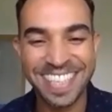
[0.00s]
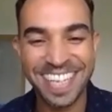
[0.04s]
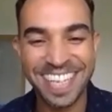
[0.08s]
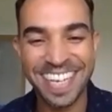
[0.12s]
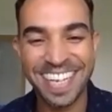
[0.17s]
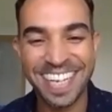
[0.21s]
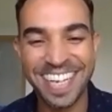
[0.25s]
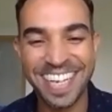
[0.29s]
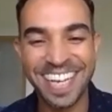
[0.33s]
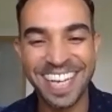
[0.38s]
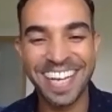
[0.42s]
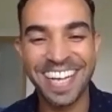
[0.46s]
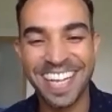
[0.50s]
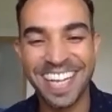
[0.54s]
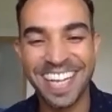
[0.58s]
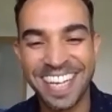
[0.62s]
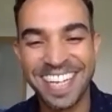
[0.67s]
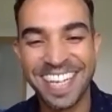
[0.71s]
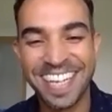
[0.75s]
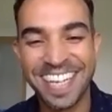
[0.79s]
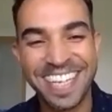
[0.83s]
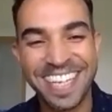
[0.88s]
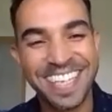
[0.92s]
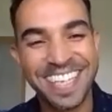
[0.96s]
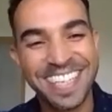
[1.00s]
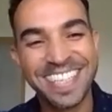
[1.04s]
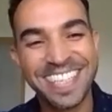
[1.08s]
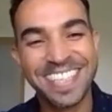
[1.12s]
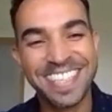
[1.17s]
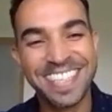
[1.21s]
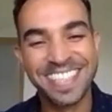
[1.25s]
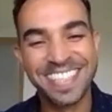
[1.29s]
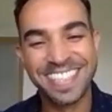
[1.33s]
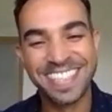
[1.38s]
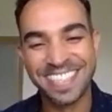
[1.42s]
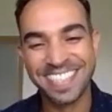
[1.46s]

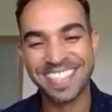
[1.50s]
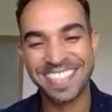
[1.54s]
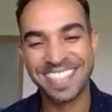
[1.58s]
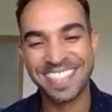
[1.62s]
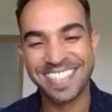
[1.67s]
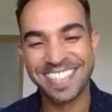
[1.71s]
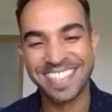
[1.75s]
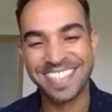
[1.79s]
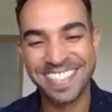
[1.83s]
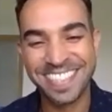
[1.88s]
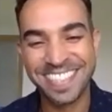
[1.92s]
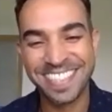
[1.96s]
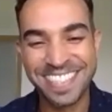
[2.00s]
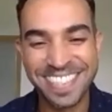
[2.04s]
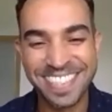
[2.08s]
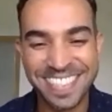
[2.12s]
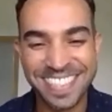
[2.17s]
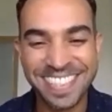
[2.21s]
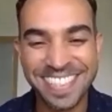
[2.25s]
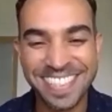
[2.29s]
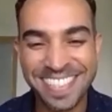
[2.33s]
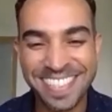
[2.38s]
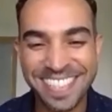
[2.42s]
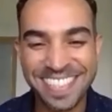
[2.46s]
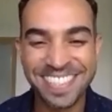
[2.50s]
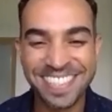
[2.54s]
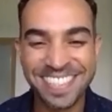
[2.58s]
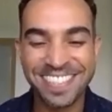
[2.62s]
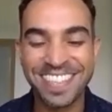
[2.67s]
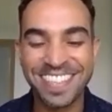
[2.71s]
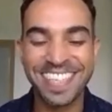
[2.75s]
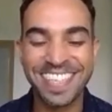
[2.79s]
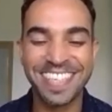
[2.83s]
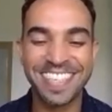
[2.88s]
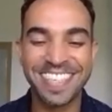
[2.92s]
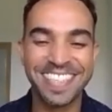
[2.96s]

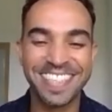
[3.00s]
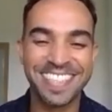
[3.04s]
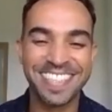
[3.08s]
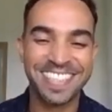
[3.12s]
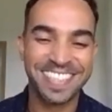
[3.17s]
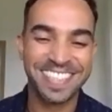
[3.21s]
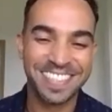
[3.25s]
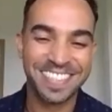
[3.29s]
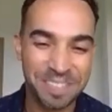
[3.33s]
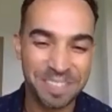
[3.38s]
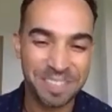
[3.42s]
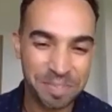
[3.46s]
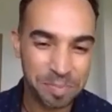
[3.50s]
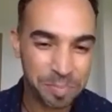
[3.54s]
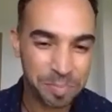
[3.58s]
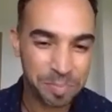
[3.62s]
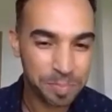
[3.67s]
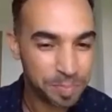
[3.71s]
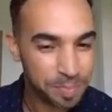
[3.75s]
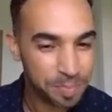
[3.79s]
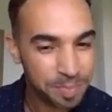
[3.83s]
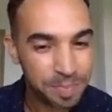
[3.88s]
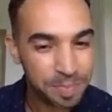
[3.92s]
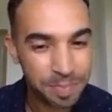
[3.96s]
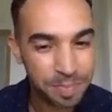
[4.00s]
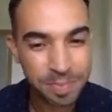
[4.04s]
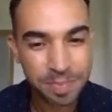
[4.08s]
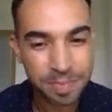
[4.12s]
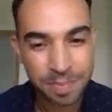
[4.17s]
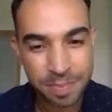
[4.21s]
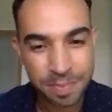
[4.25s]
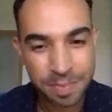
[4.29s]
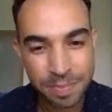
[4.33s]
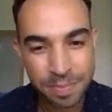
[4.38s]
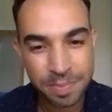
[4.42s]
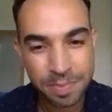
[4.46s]

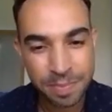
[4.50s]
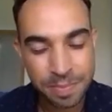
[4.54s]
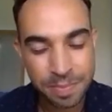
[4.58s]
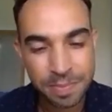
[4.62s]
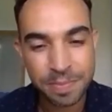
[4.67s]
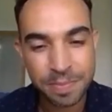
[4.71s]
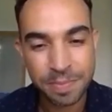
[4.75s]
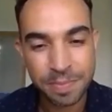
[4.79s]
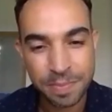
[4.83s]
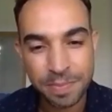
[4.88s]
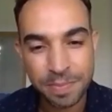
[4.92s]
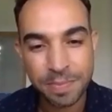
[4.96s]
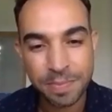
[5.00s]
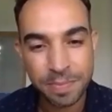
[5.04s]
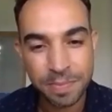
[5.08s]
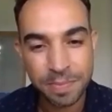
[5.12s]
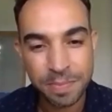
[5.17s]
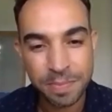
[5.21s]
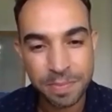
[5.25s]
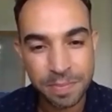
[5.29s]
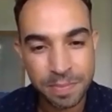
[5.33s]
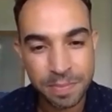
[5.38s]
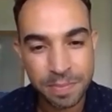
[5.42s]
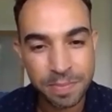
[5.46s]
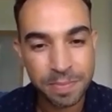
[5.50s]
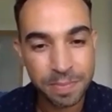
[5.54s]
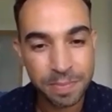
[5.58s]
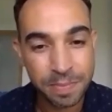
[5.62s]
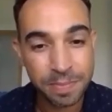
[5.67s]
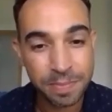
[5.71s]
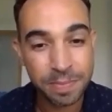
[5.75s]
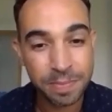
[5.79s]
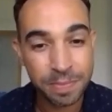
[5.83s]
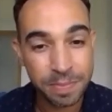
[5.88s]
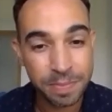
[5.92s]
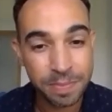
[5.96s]

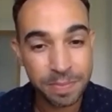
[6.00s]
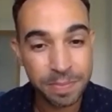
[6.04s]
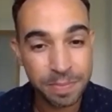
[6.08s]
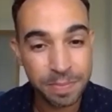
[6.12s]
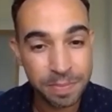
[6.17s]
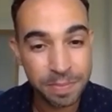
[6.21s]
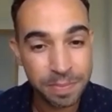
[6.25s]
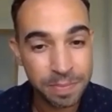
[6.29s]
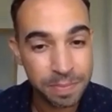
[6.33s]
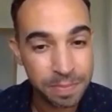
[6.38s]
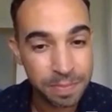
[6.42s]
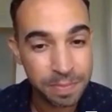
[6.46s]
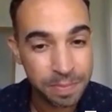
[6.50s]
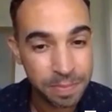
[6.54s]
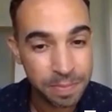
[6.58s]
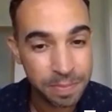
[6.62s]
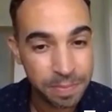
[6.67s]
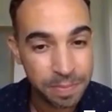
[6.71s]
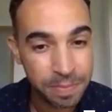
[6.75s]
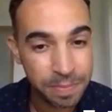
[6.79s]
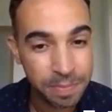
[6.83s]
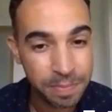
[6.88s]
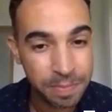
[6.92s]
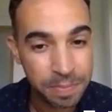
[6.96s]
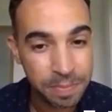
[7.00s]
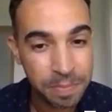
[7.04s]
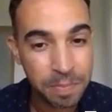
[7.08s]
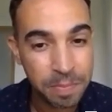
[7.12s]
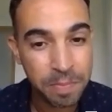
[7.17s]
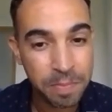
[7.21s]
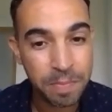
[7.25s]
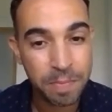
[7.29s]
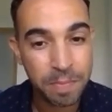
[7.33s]
The person shown says nothing.